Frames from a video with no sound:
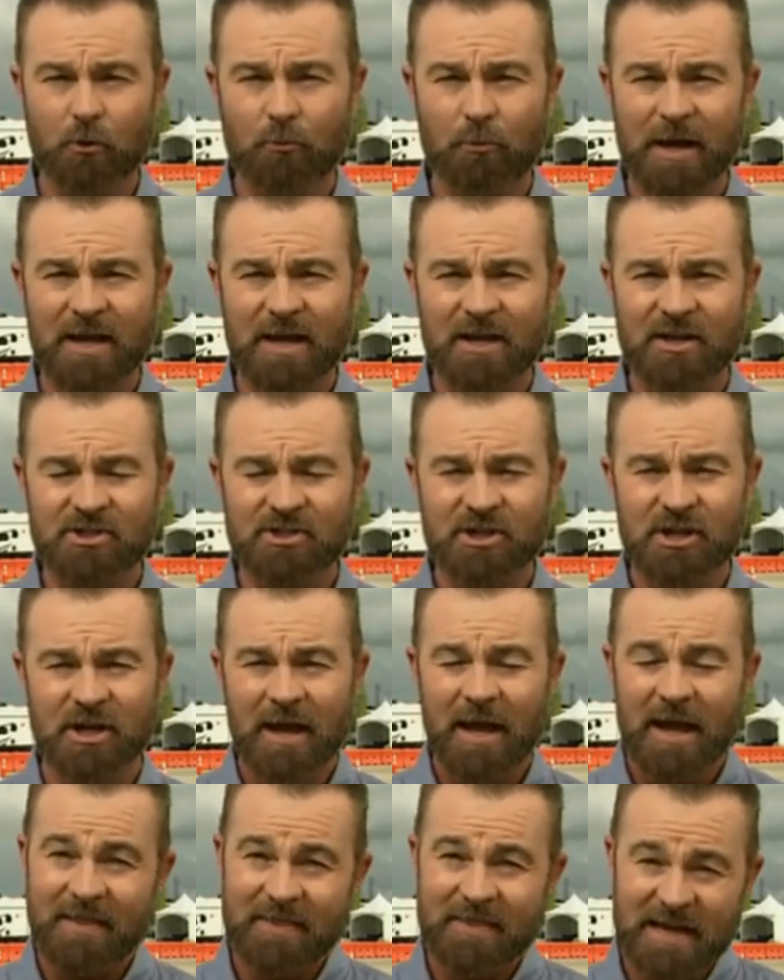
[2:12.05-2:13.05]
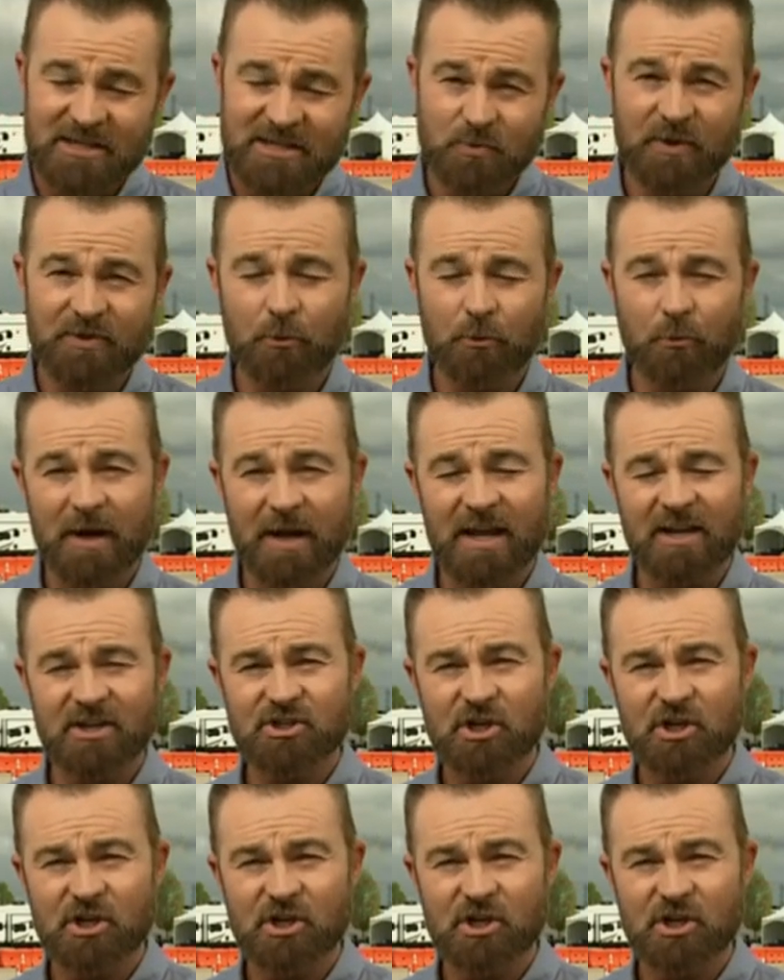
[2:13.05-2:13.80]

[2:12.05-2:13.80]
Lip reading: range, and that's with the range